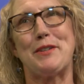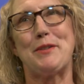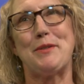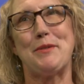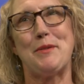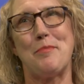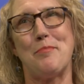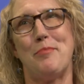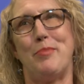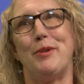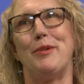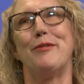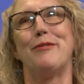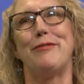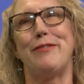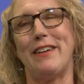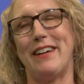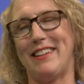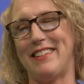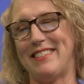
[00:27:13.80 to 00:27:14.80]
to a
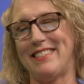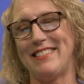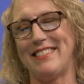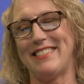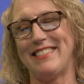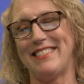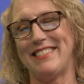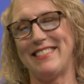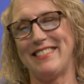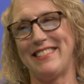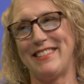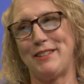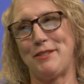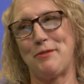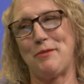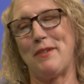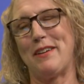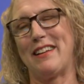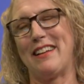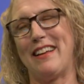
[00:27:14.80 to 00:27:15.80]
bullfight in
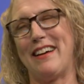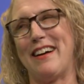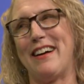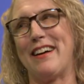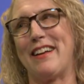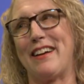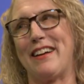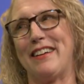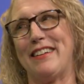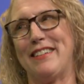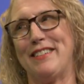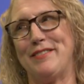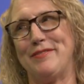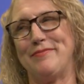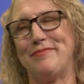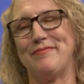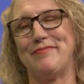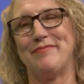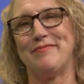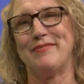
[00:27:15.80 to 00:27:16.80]
Guadalajara.
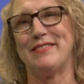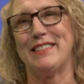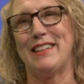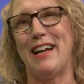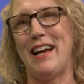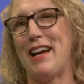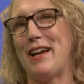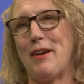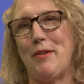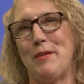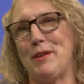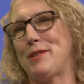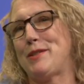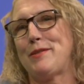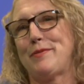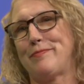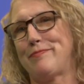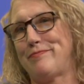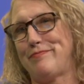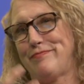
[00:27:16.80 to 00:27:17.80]
I always
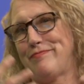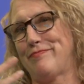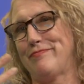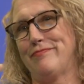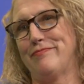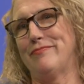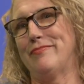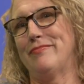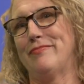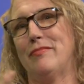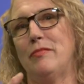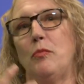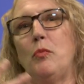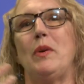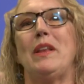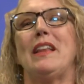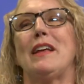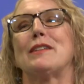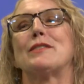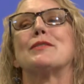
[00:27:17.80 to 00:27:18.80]
we
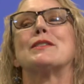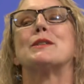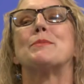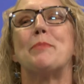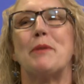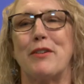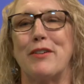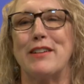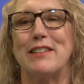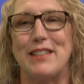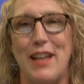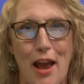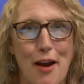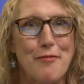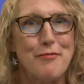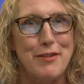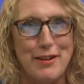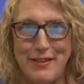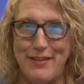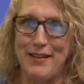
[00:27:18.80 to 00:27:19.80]
like to experience
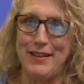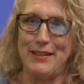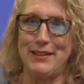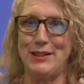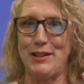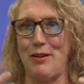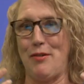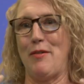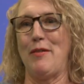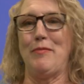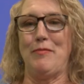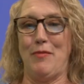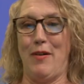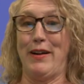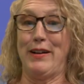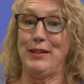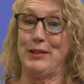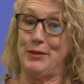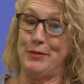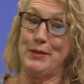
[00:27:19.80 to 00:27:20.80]
everything, so I
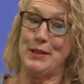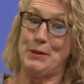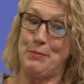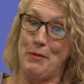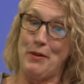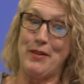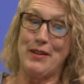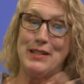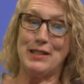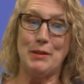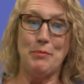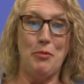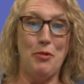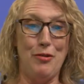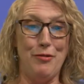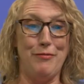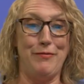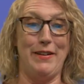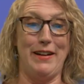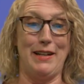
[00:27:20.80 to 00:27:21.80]
wanted to experience a
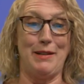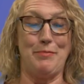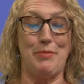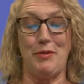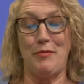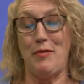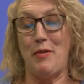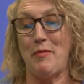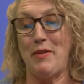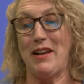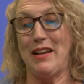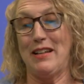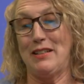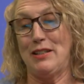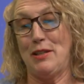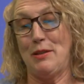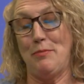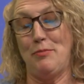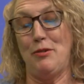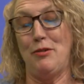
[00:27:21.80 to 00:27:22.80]
bullfight. But when we got to
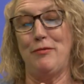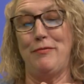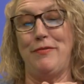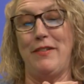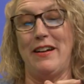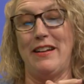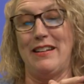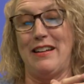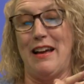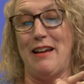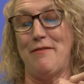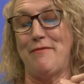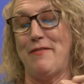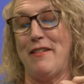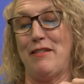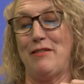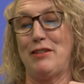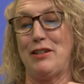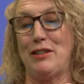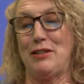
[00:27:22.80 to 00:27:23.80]
the bullfight, I
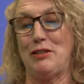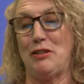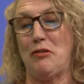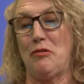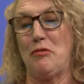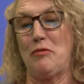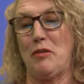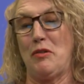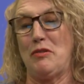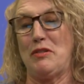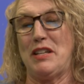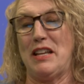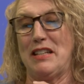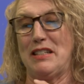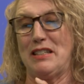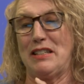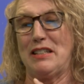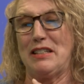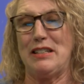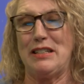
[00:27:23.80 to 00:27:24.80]
found it so
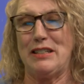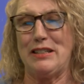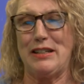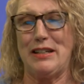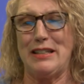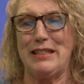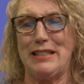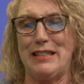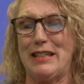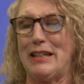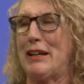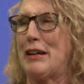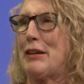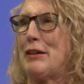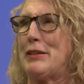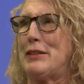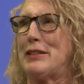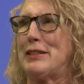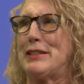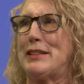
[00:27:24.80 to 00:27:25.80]
grotesque and disgusting, I
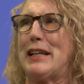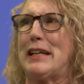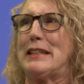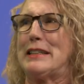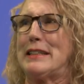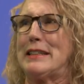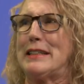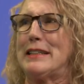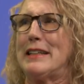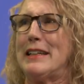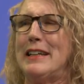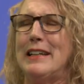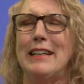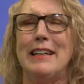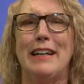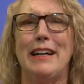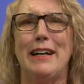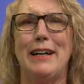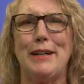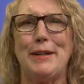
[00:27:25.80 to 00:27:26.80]
couldn't stand it.
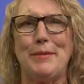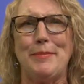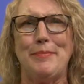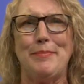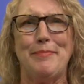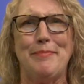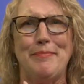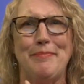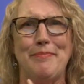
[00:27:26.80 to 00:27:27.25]
Um,